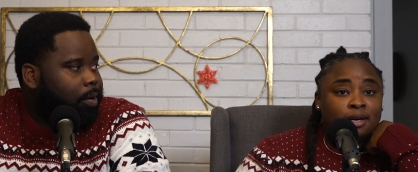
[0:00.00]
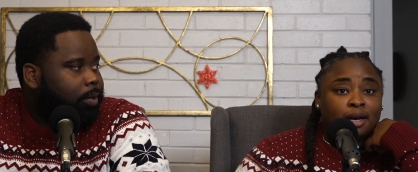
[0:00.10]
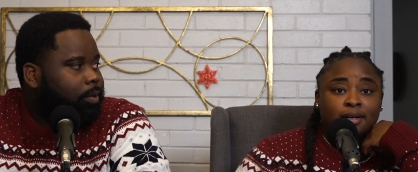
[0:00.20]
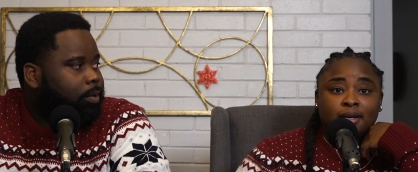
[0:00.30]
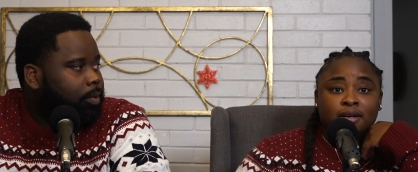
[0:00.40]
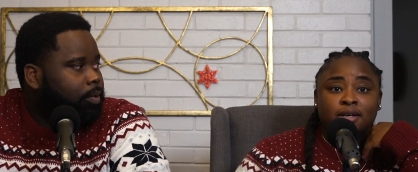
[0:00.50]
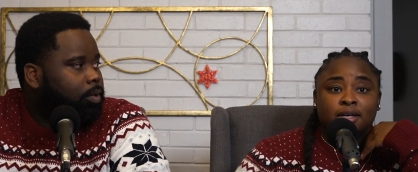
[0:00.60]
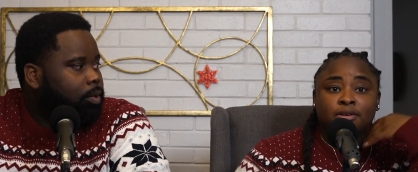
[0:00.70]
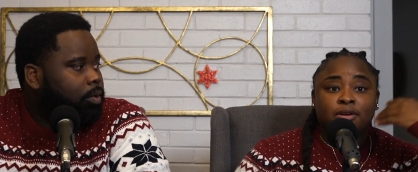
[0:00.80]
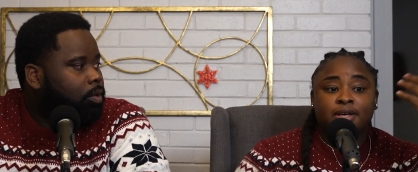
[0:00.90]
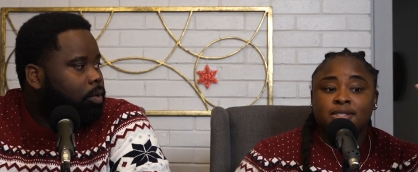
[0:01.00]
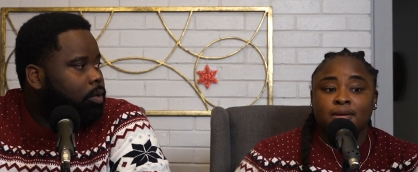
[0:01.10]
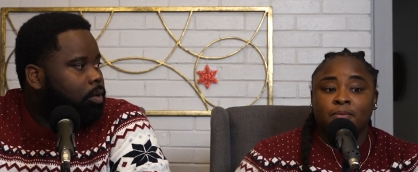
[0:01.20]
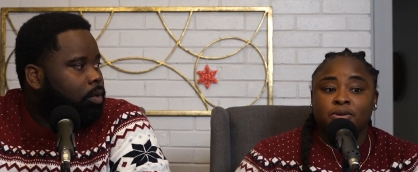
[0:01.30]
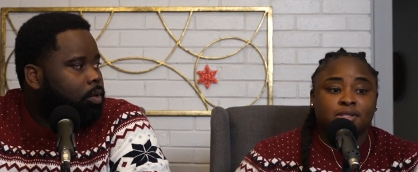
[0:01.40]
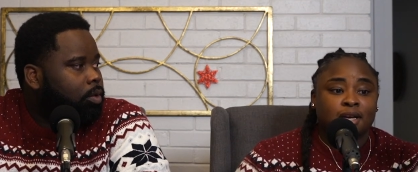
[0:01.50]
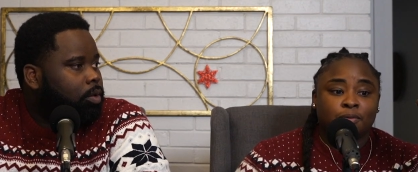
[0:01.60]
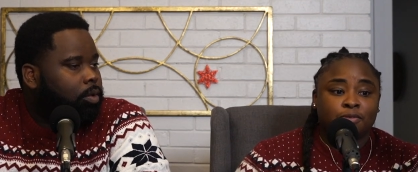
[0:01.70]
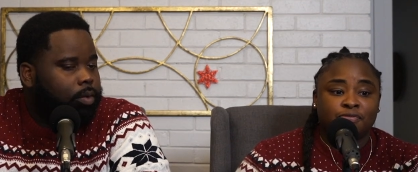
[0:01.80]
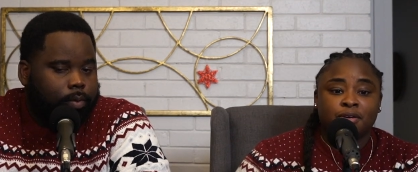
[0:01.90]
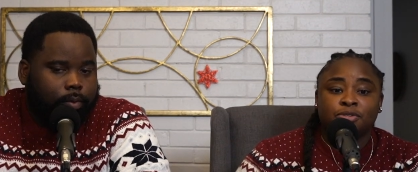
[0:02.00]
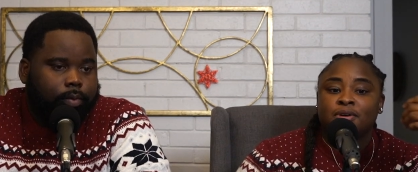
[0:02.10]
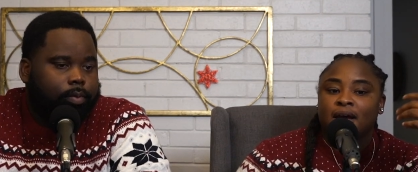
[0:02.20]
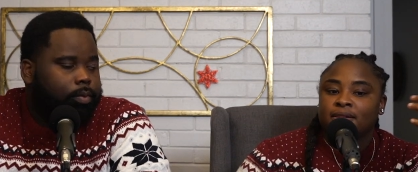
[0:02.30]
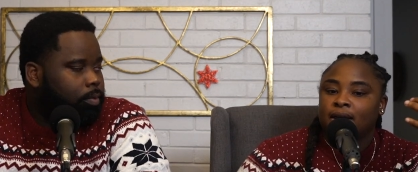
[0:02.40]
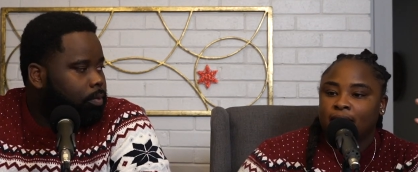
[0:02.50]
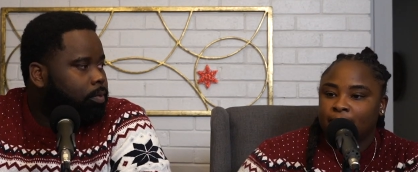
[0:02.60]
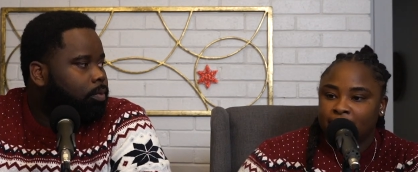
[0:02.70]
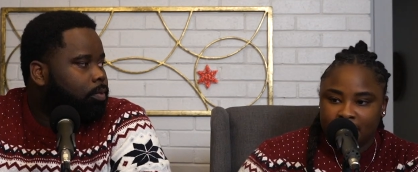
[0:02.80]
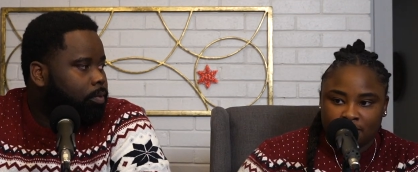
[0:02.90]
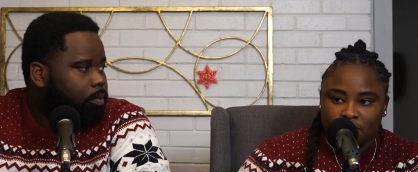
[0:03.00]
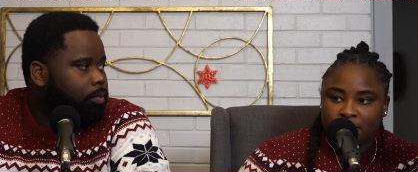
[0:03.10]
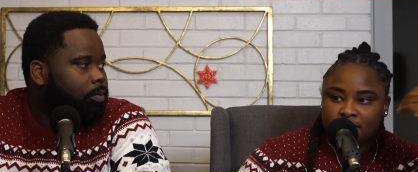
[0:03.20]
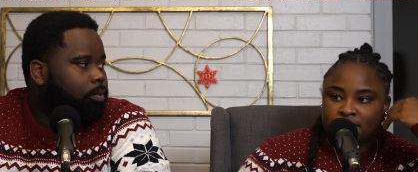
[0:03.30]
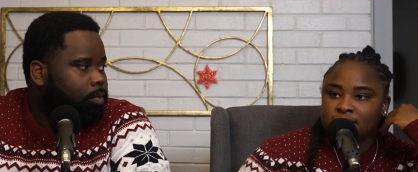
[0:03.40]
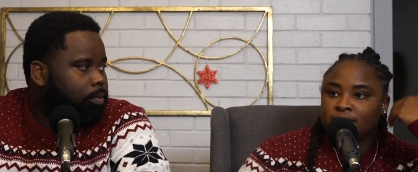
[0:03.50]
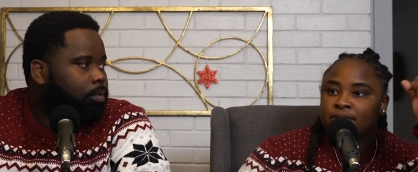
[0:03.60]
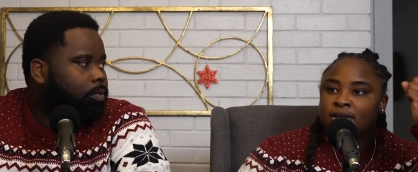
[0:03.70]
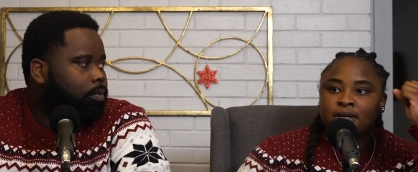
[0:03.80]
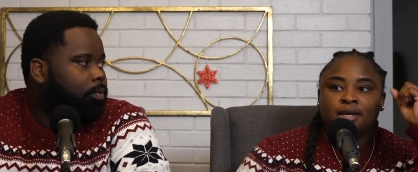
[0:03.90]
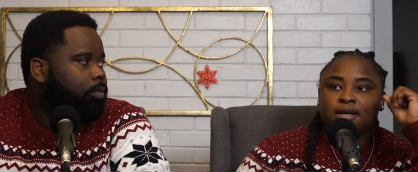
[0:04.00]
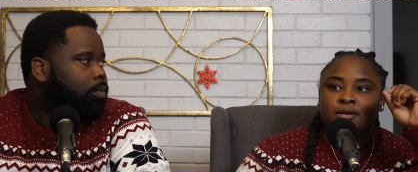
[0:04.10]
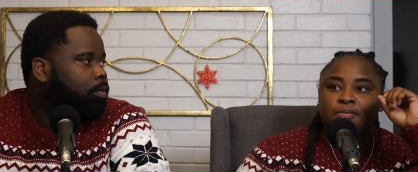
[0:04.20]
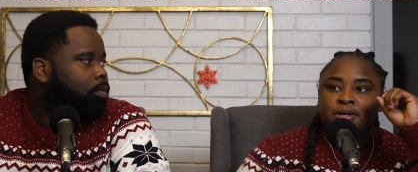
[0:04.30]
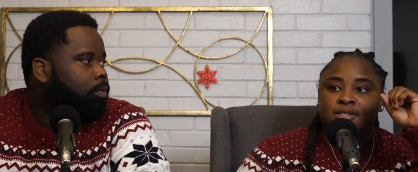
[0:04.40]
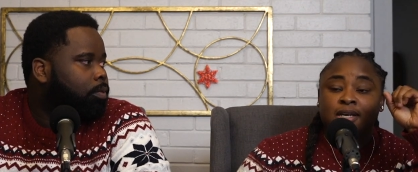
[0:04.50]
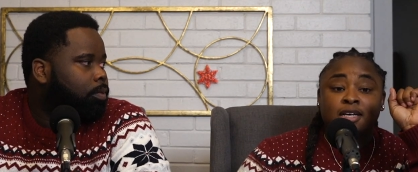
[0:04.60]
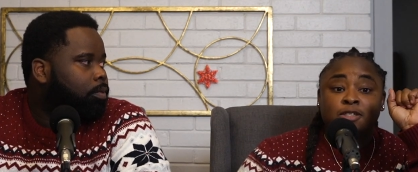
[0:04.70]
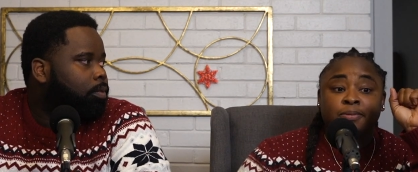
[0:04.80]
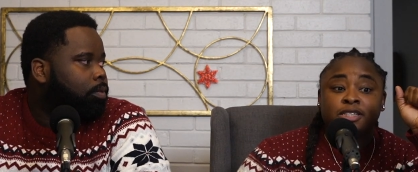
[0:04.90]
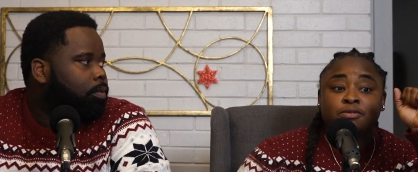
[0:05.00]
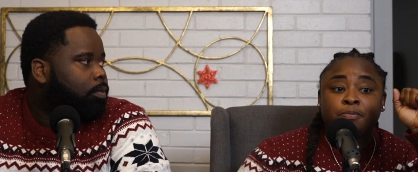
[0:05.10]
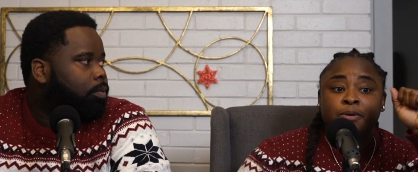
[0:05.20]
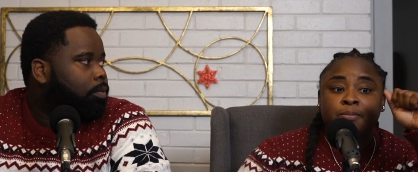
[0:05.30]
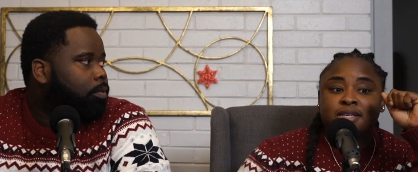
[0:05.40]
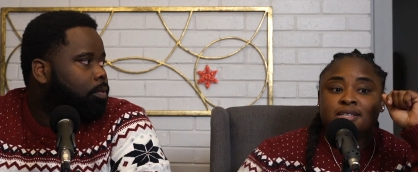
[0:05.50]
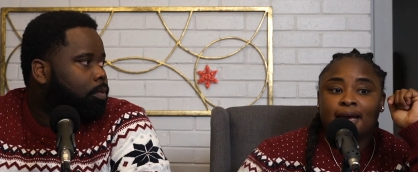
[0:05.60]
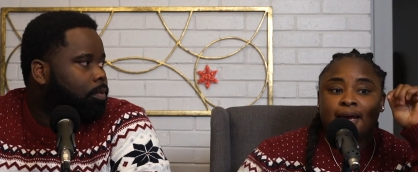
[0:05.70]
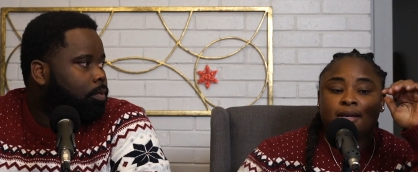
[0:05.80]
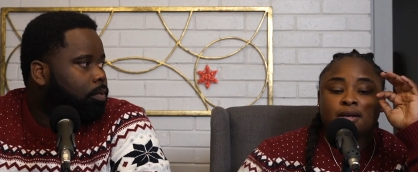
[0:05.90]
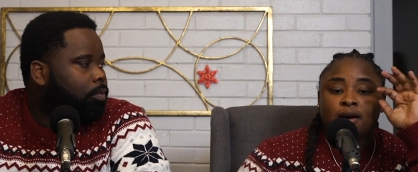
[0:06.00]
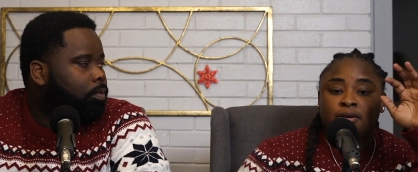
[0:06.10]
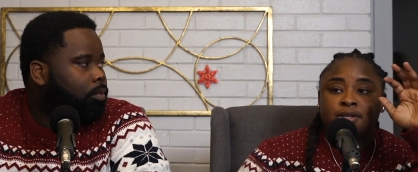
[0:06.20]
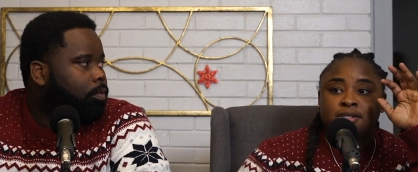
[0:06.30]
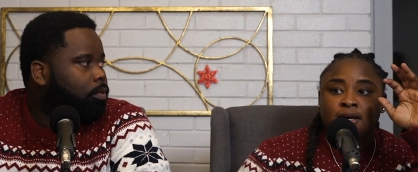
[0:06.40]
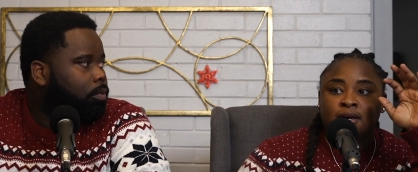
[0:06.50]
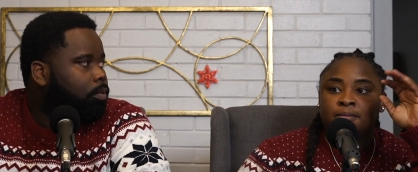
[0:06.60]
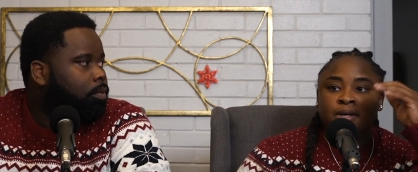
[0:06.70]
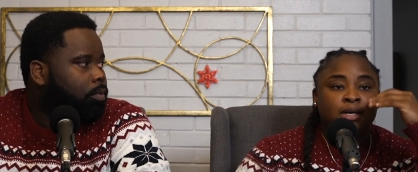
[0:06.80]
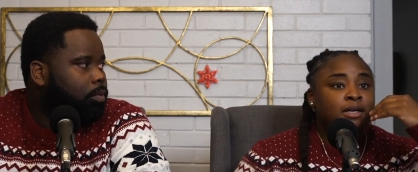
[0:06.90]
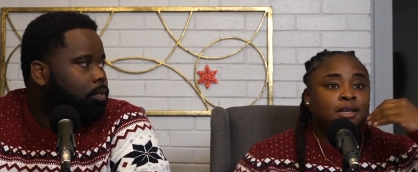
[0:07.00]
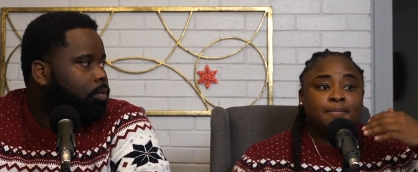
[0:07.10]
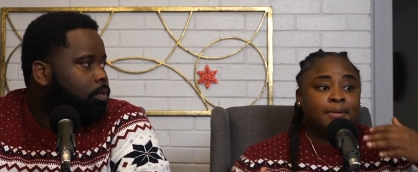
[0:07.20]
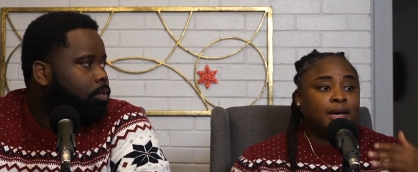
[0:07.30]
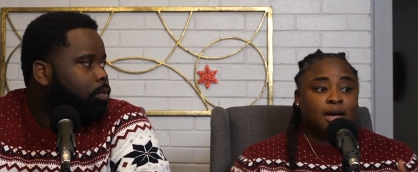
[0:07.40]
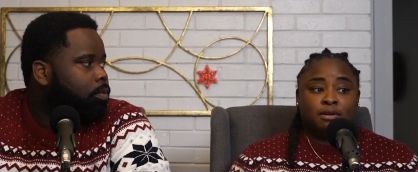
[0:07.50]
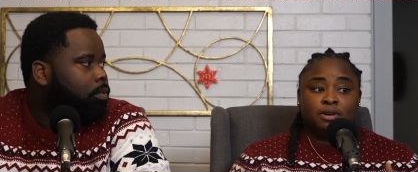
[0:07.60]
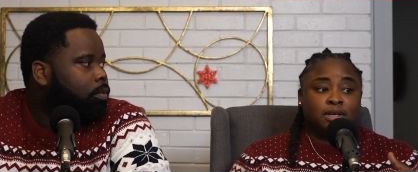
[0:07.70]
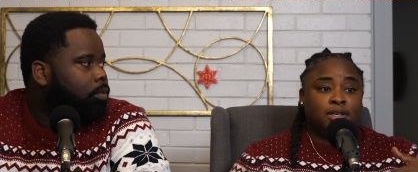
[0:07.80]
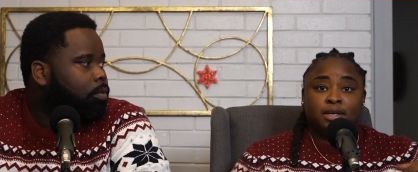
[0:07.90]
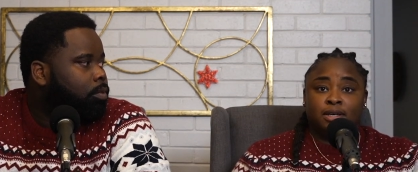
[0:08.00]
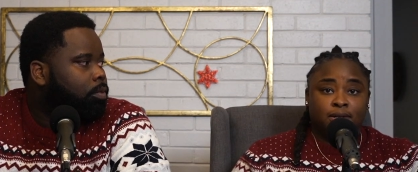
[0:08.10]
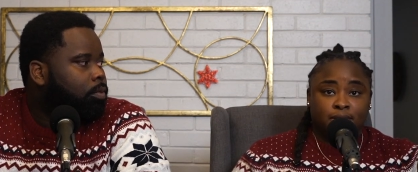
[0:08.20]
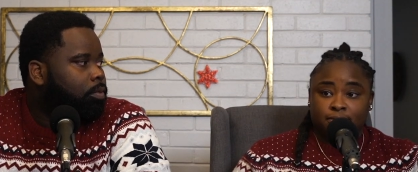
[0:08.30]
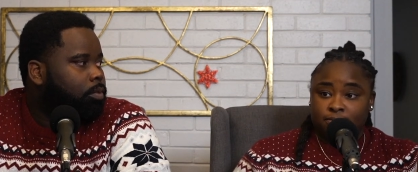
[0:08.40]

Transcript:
Speaker 1: Like and then you know they say most time with films you have to have backup because it's going it could be a time, especially with people that's acting all the time. They may have a gig